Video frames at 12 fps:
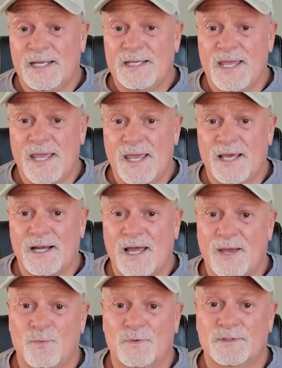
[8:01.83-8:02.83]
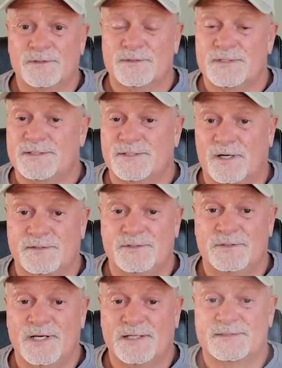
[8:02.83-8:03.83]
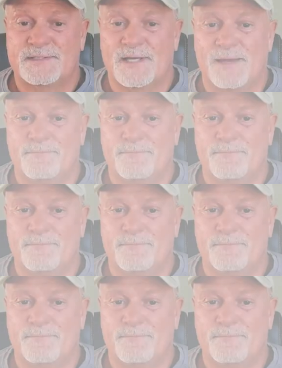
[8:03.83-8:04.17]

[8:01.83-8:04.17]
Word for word: and I will talk to you next time.